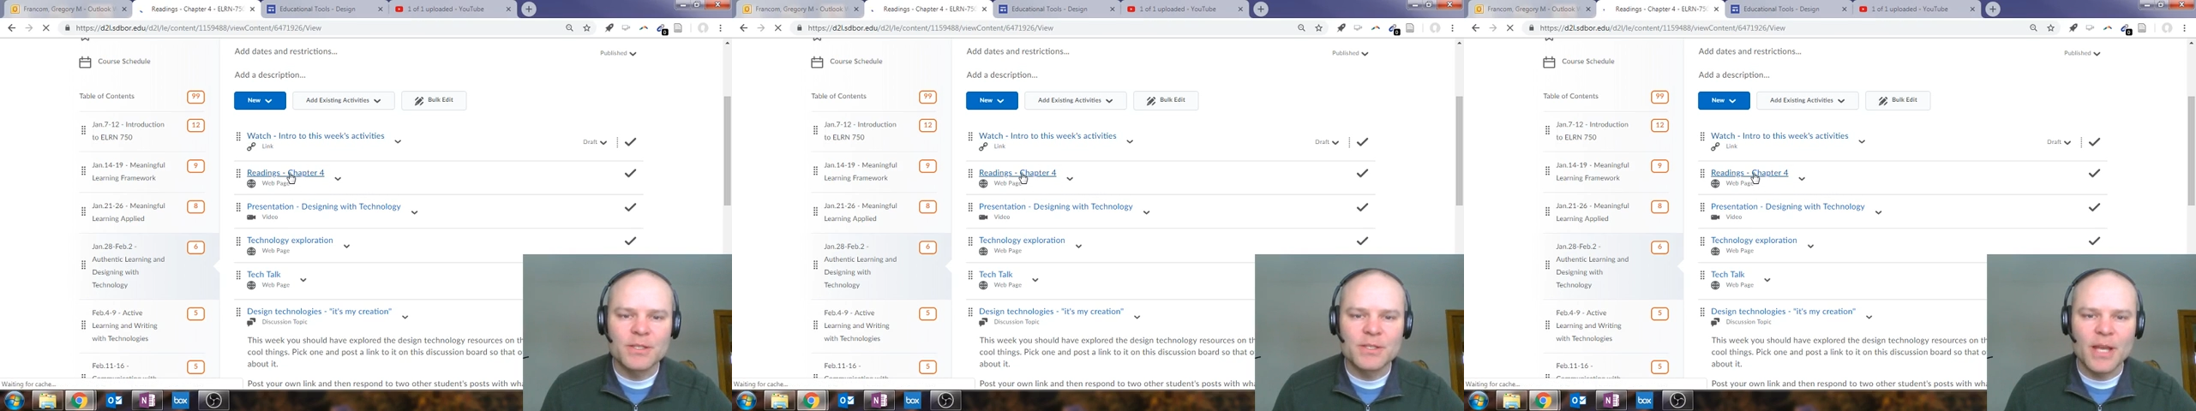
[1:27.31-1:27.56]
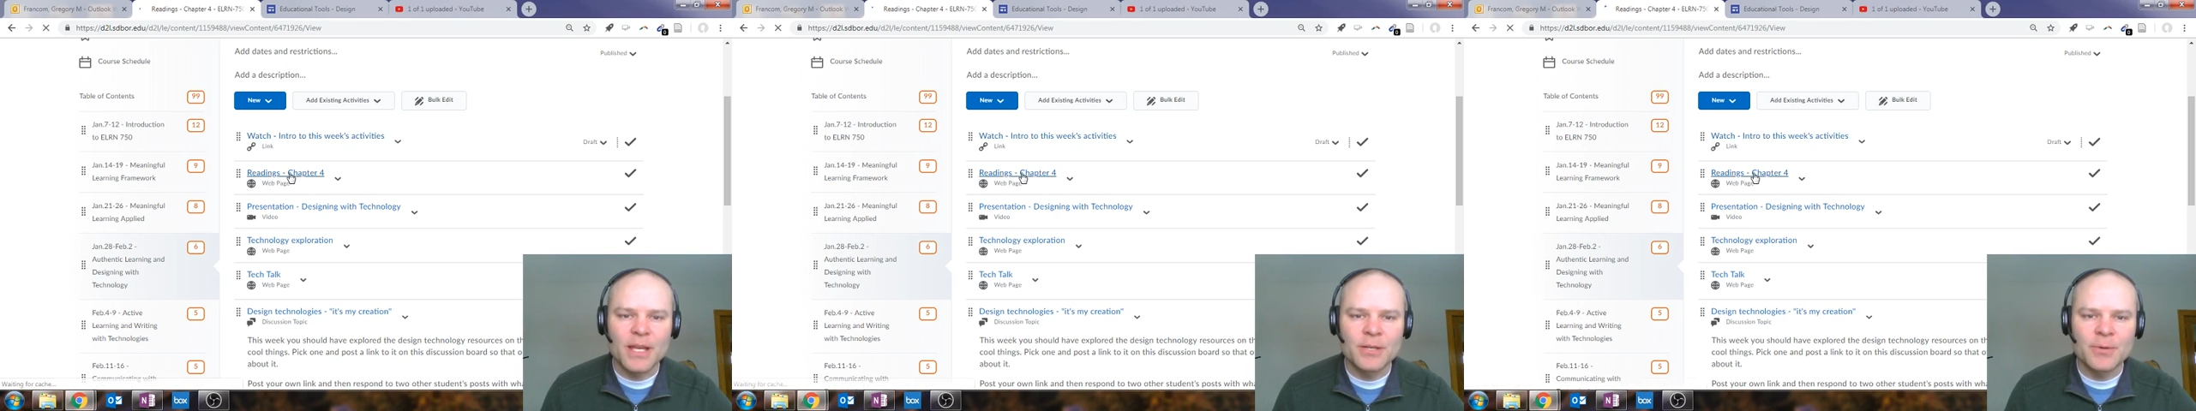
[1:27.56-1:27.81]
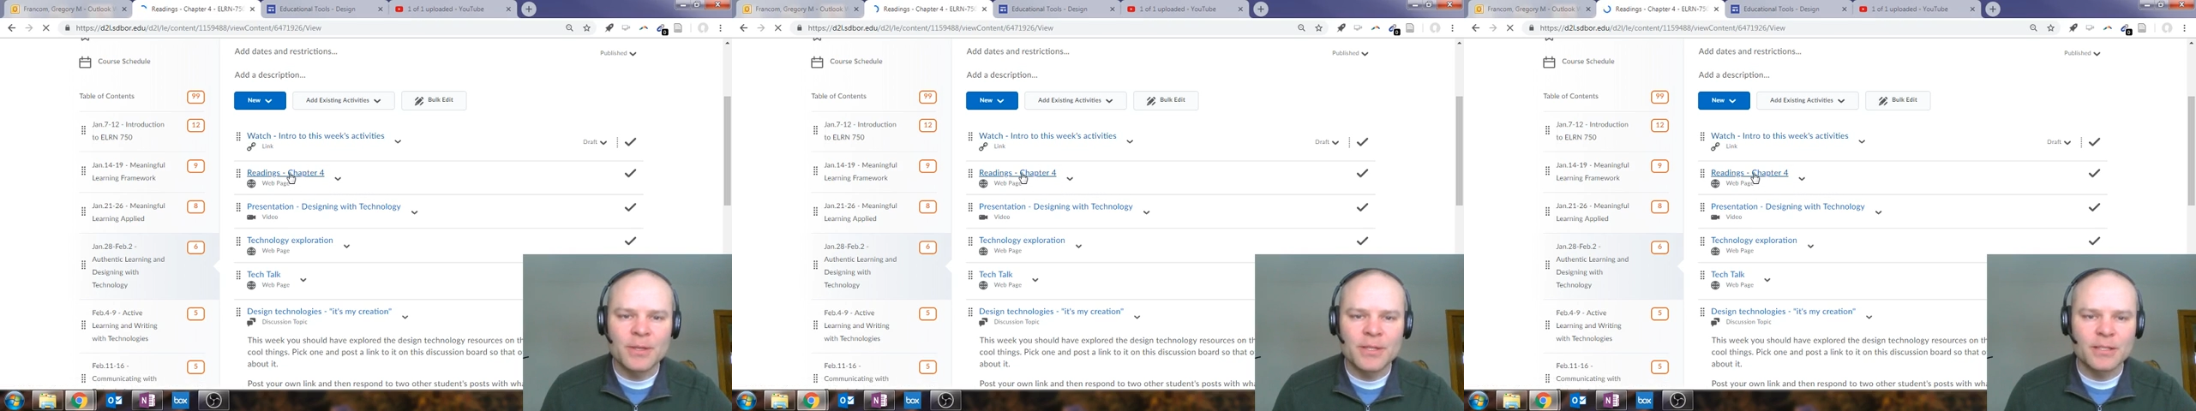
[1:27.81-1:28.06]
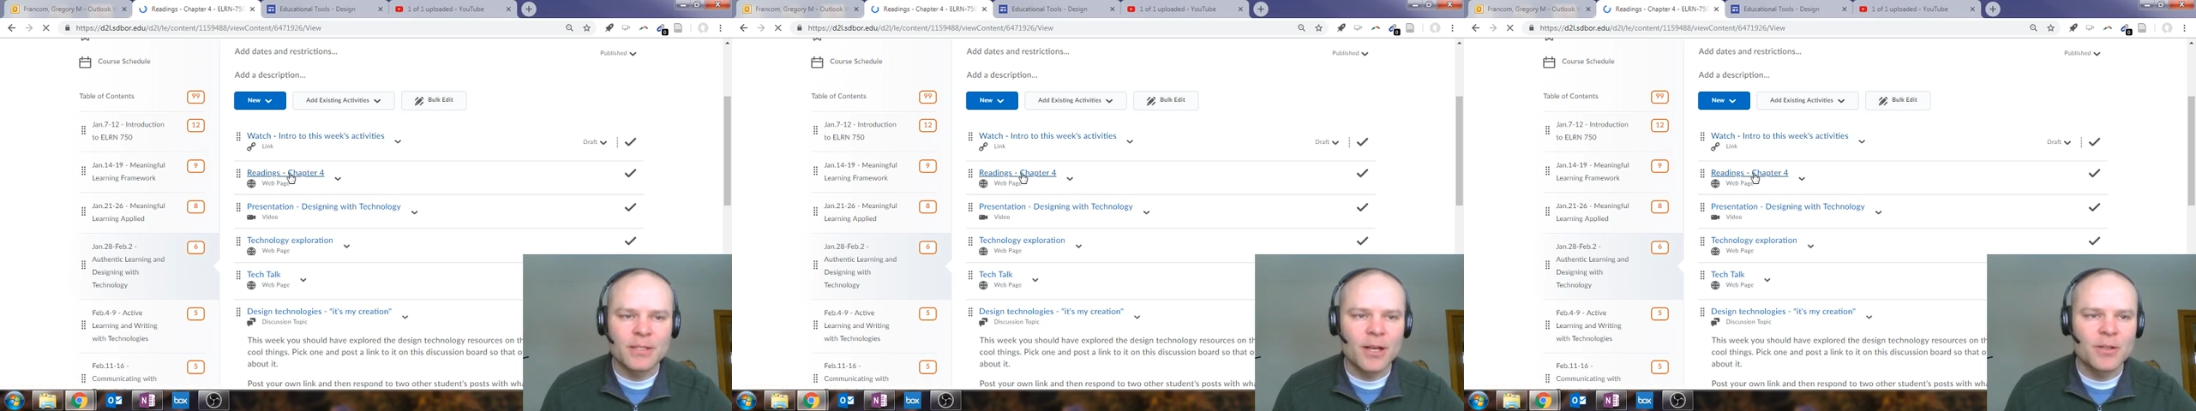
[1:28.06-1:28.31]
designing with
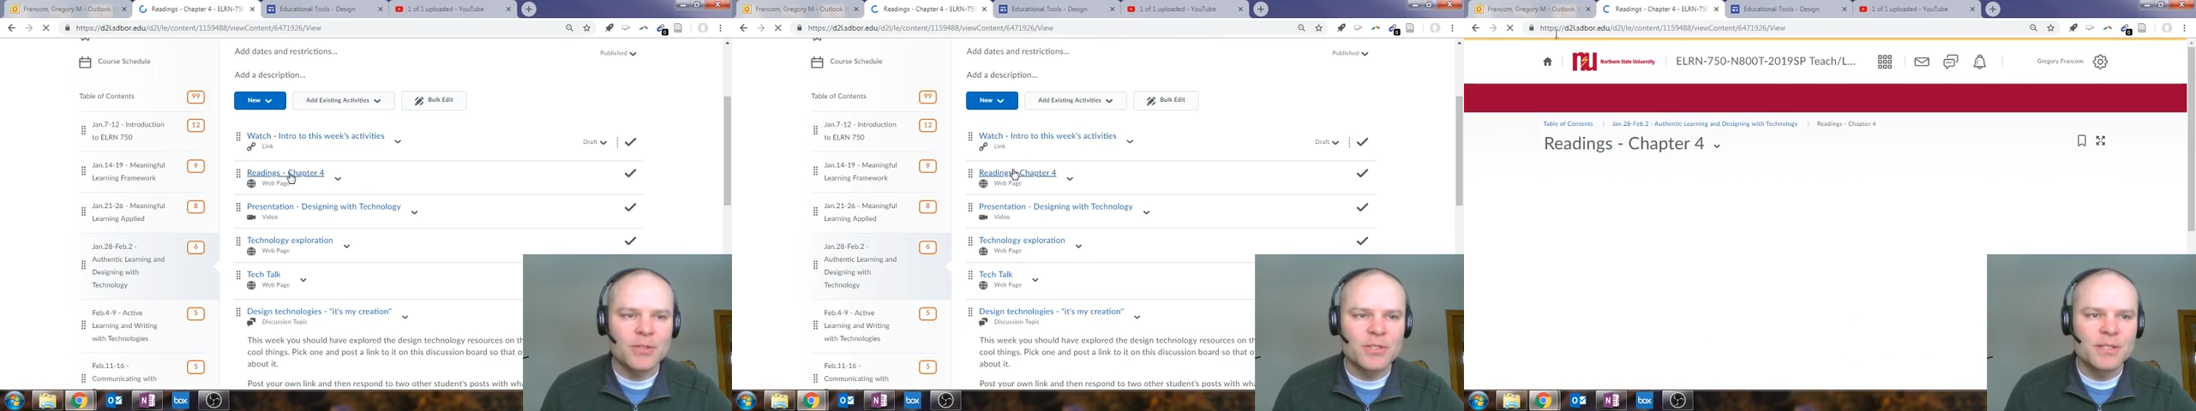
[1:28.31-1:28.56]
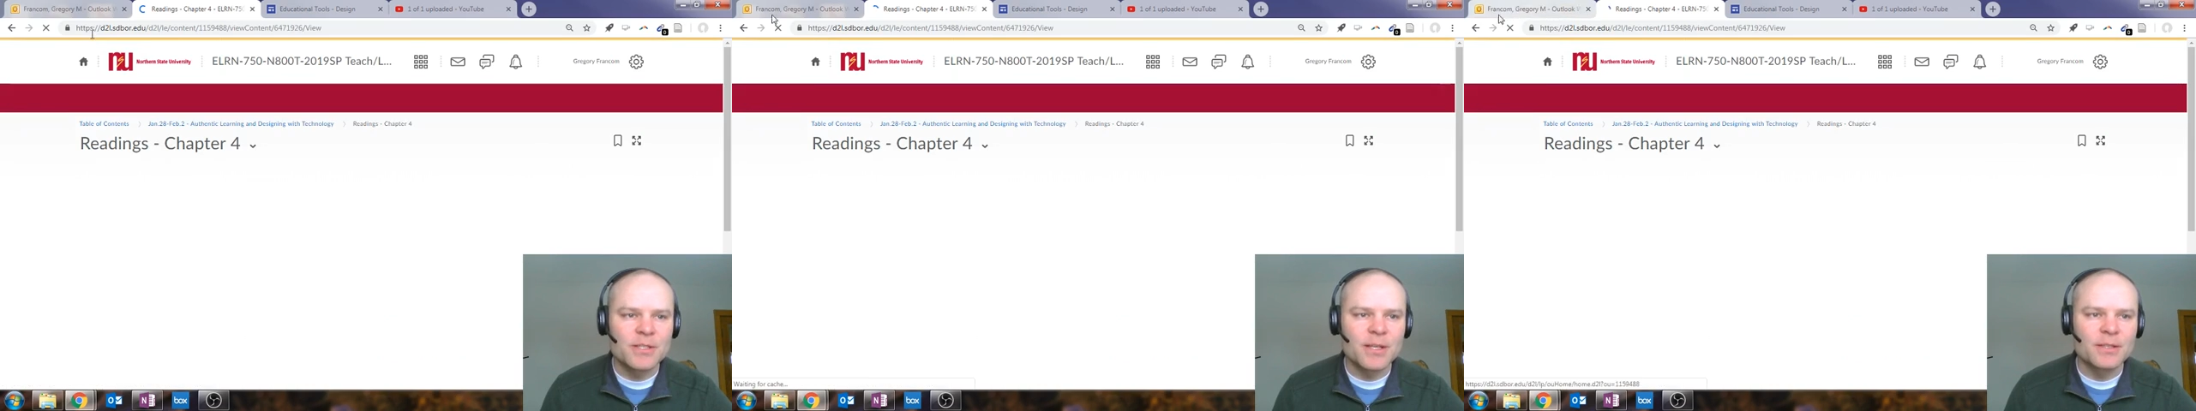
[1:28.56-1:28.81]
technologies,